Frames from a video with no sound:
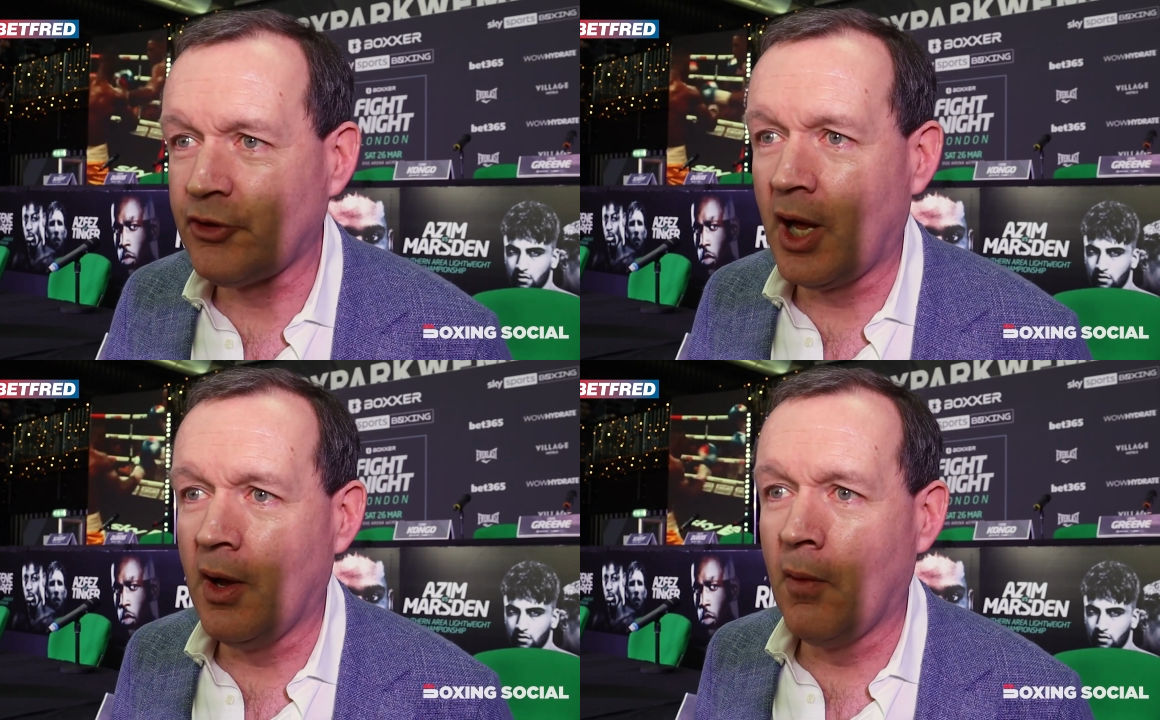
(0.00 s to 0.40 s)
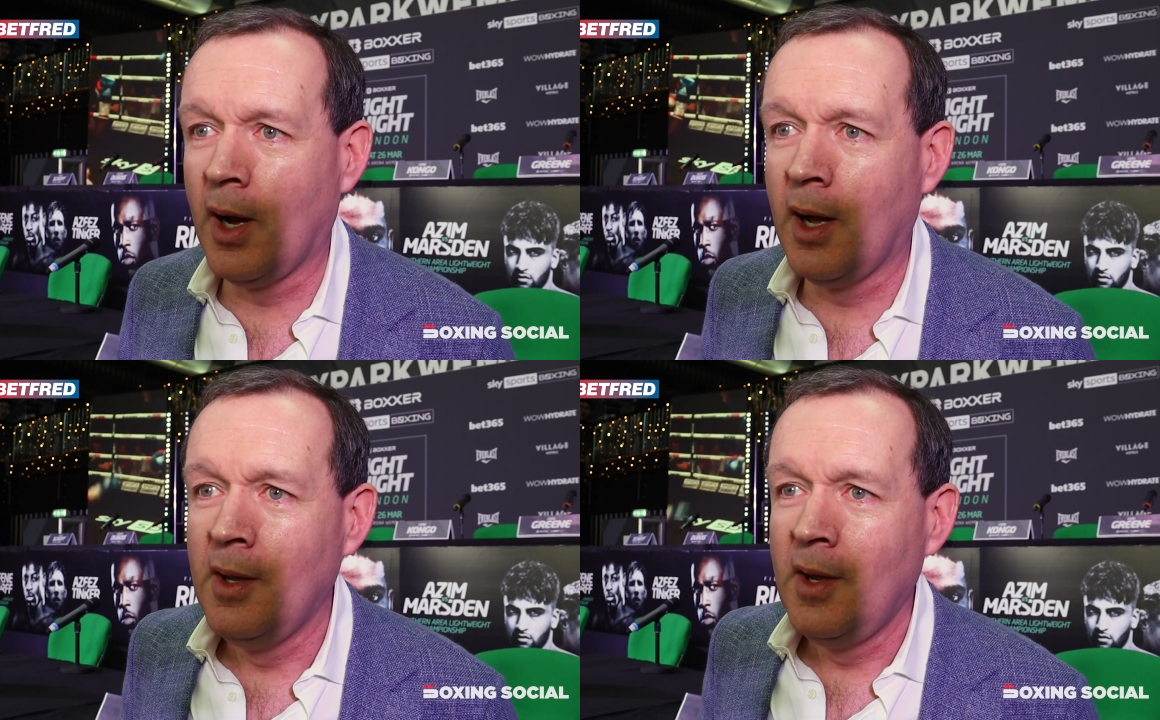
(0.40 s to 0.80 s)
Speaker 1: So
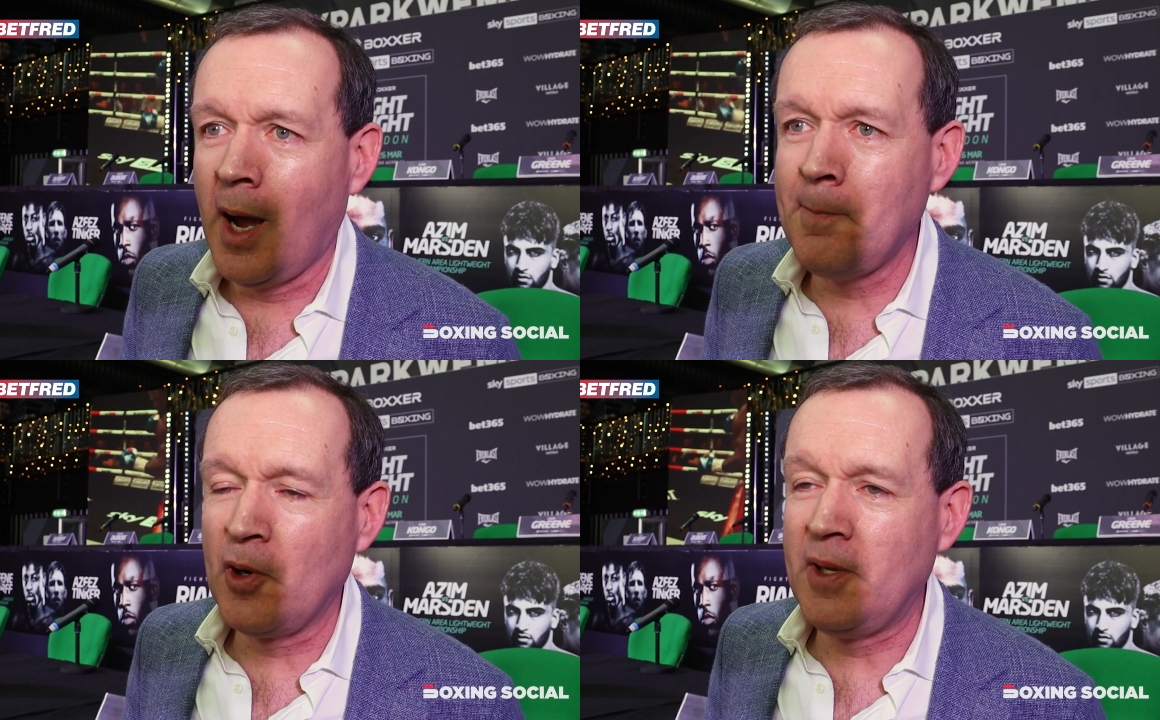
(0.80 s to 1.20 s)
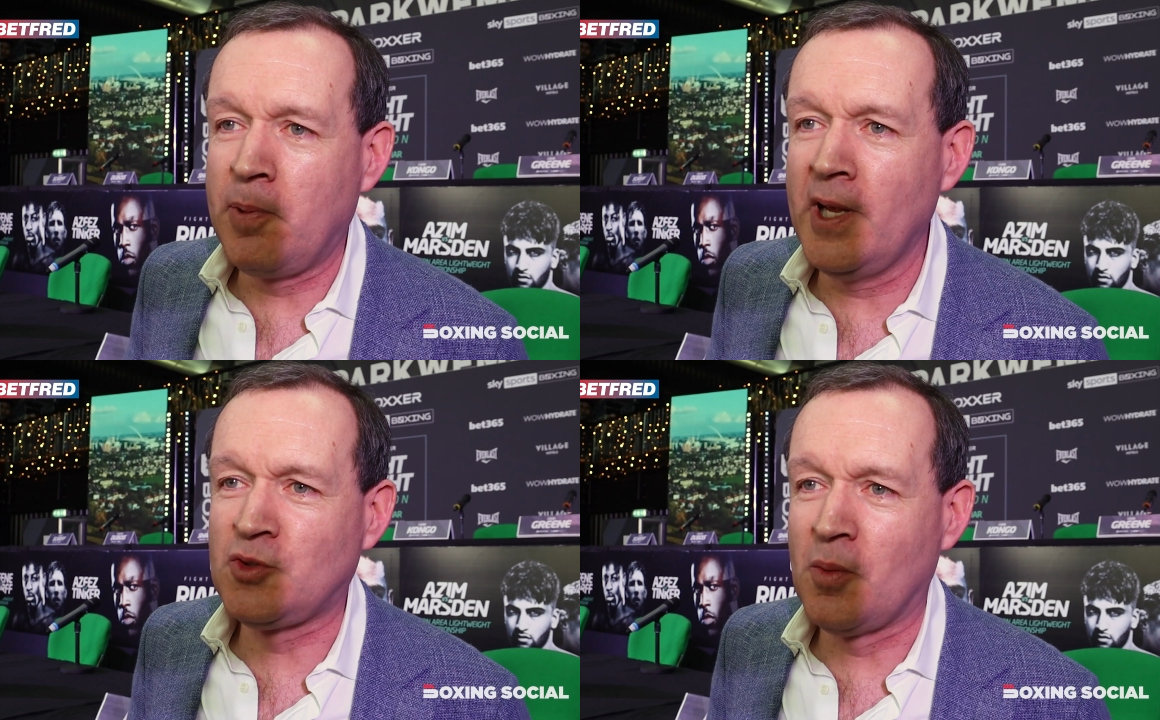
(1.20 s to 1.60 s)
uh, I'm pretty
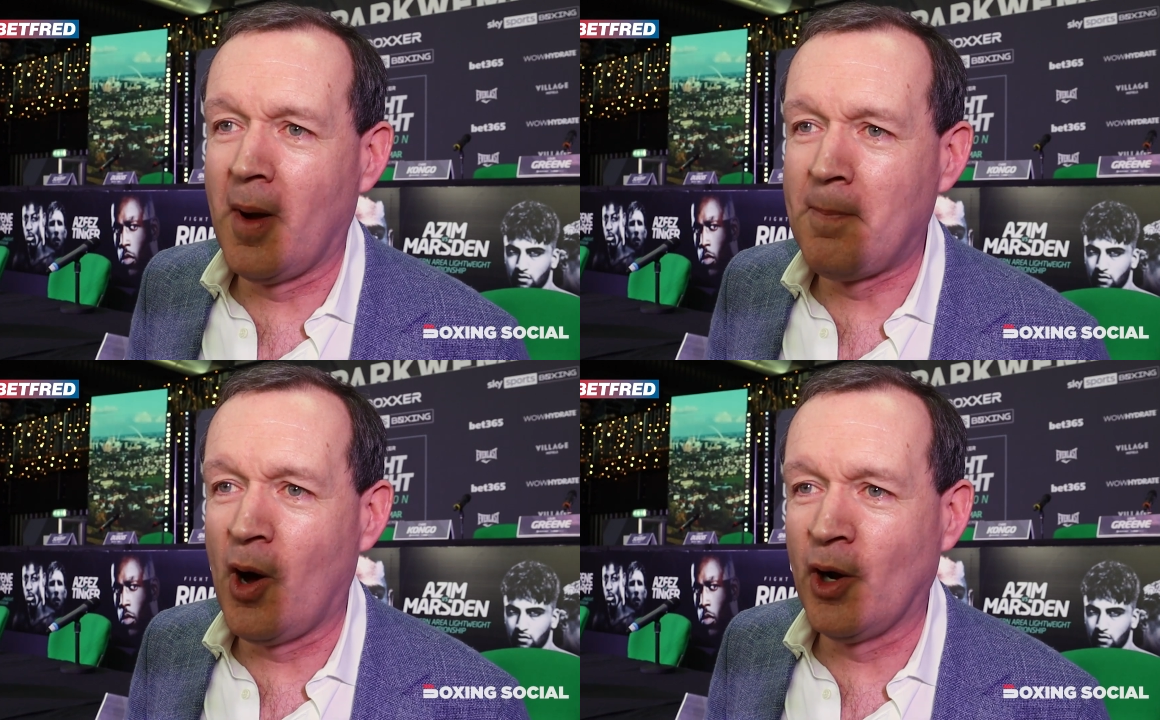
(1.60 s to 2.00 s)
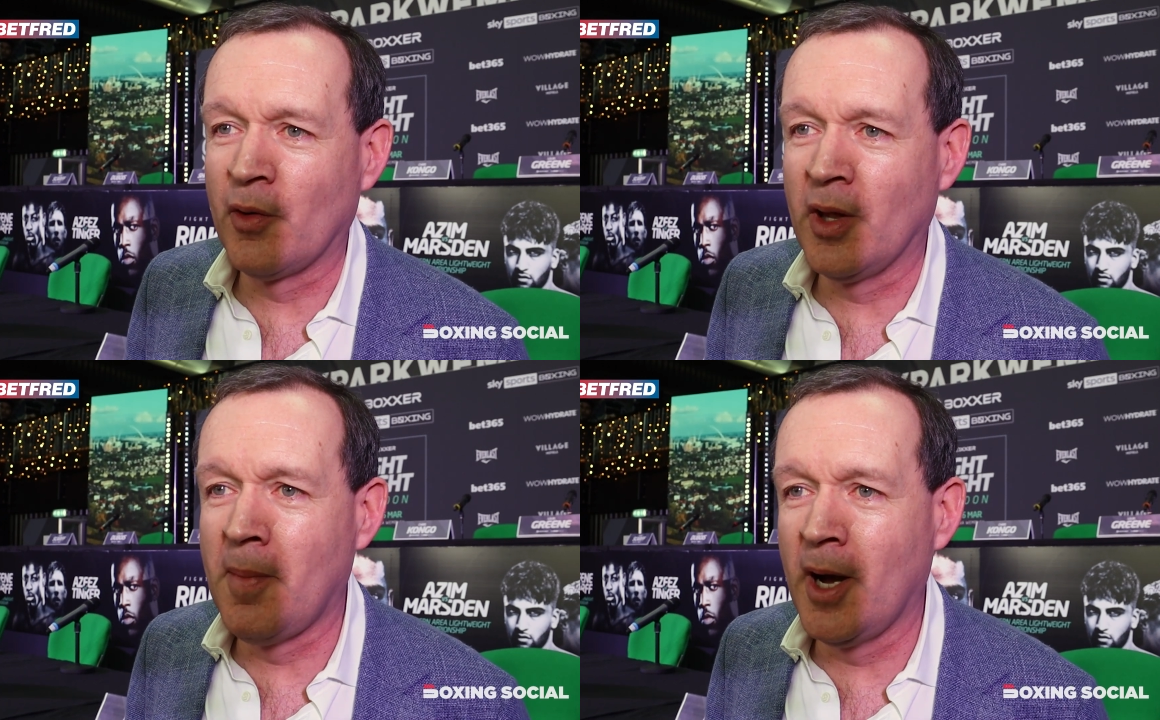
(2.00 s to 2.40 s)
pleased with my
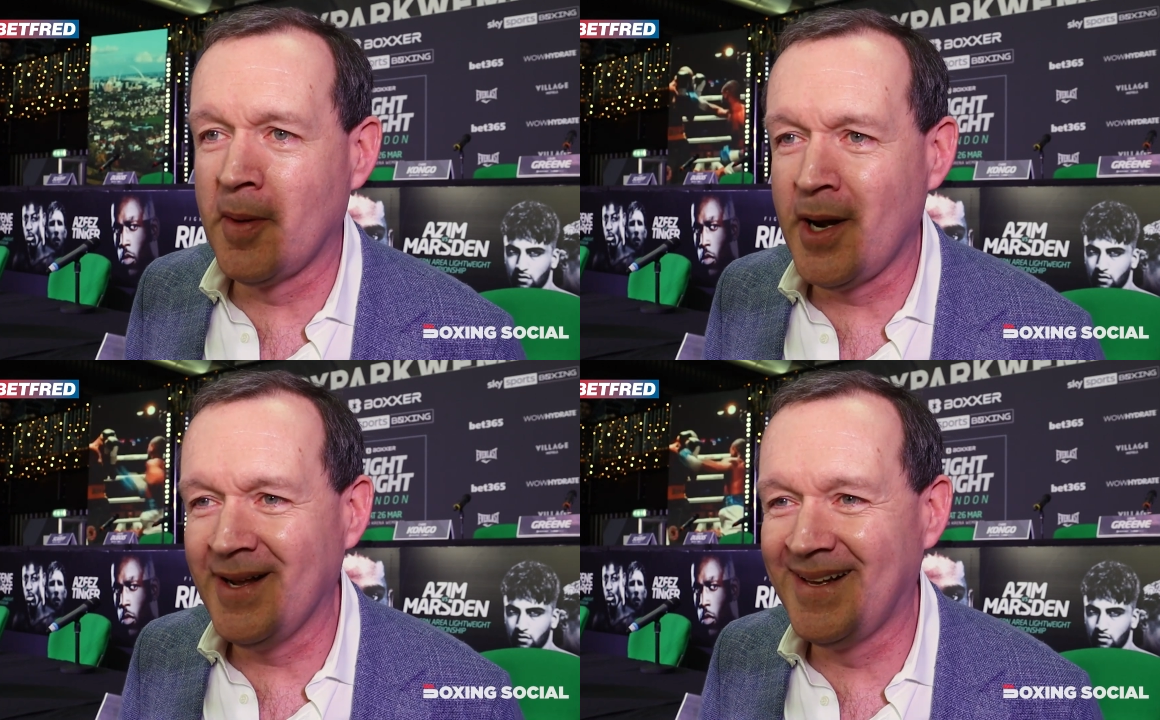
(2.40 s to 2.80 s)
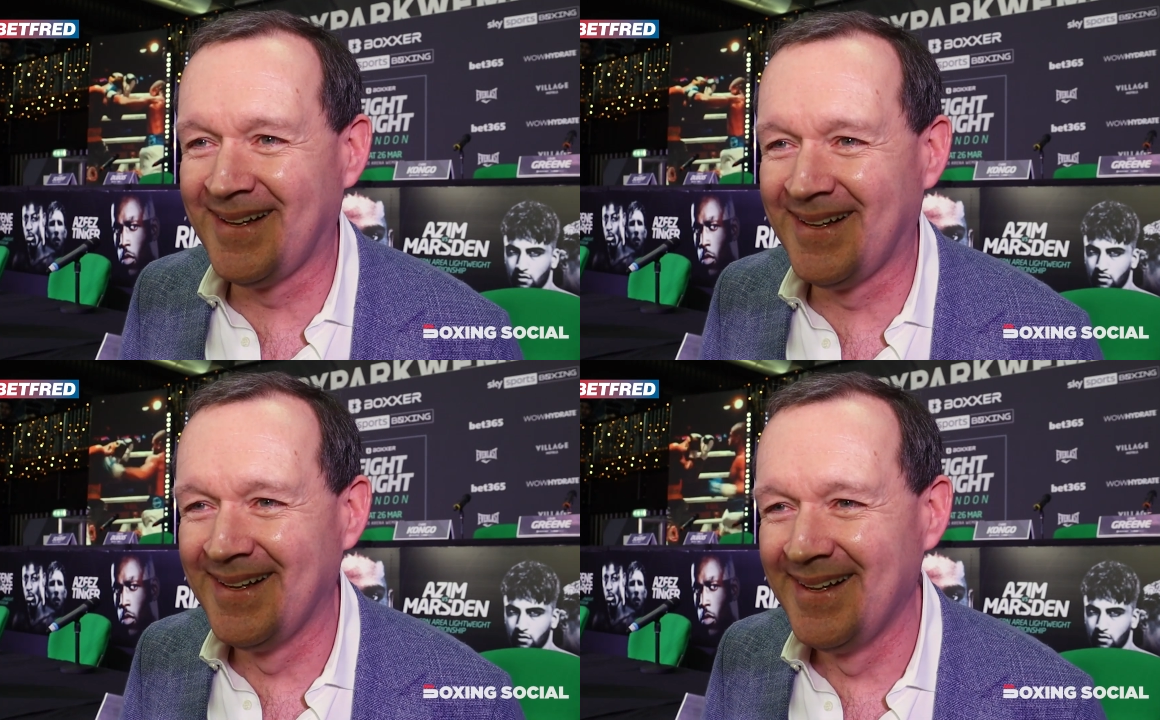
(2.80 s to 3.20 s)
partner at the moment.
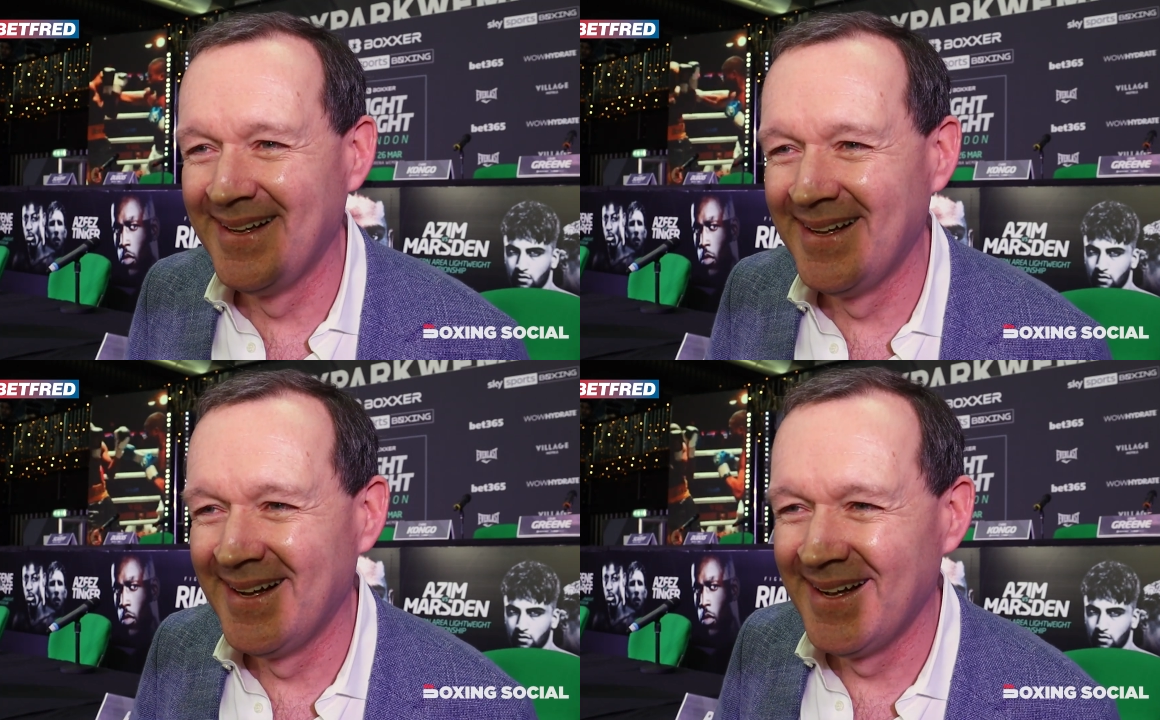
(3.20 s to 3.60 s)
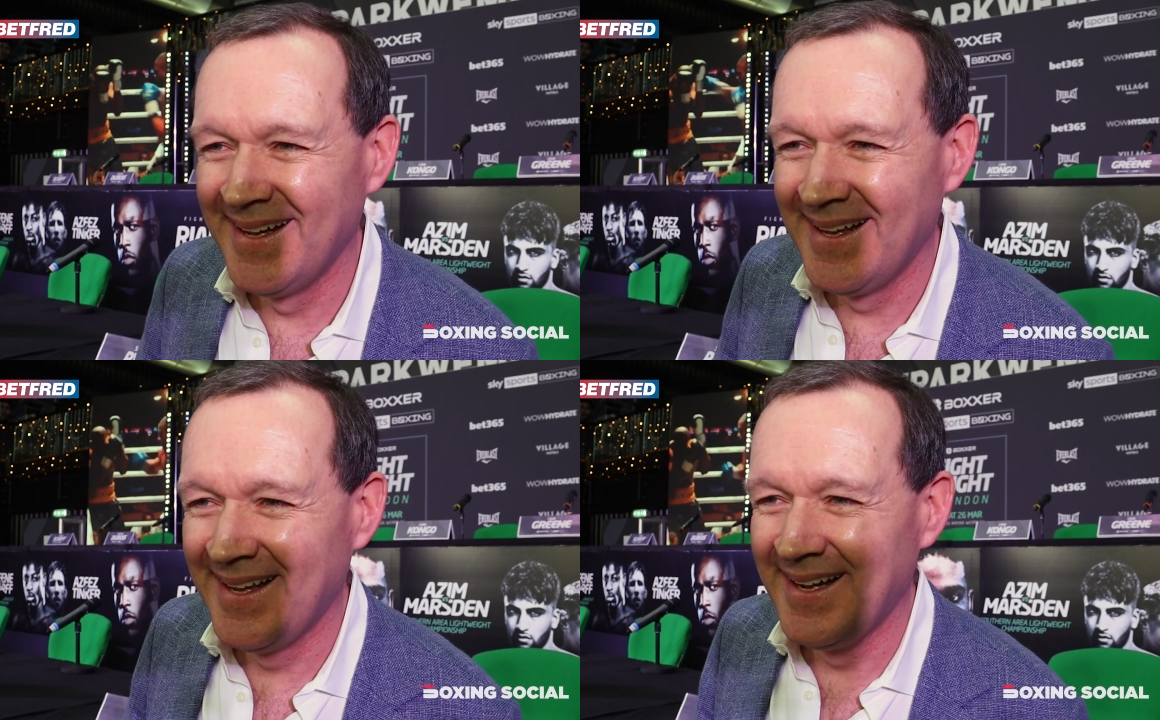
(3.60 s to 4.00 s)
in
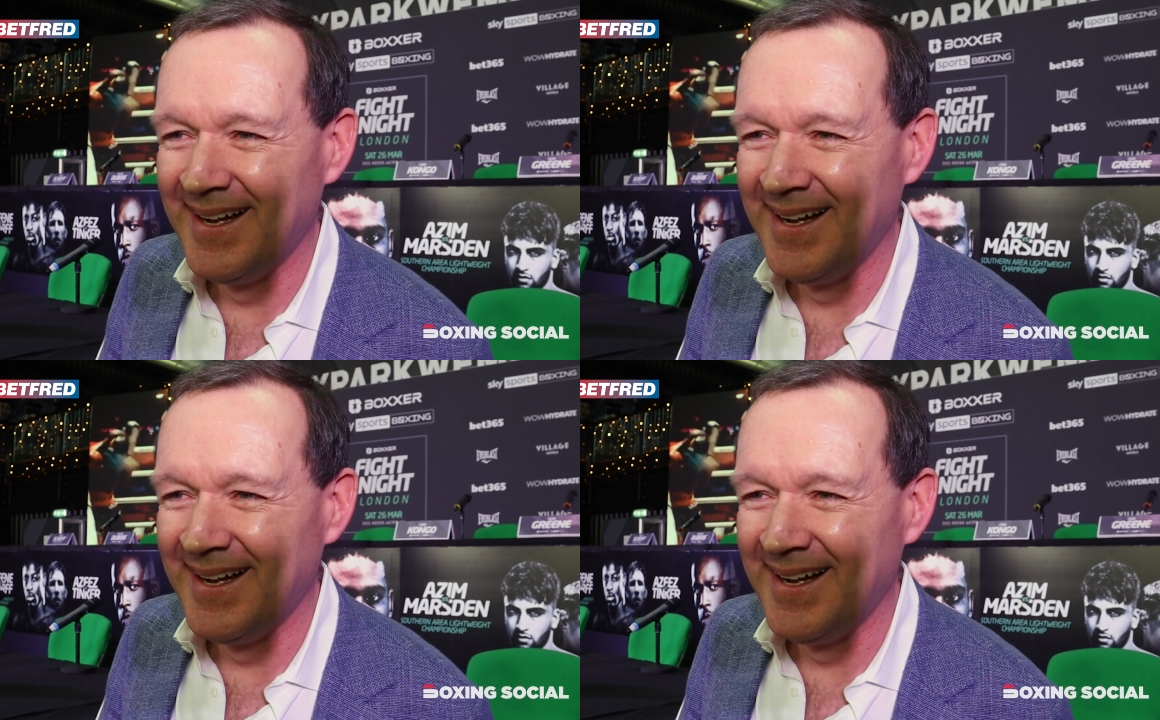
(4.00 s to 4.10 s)
terms of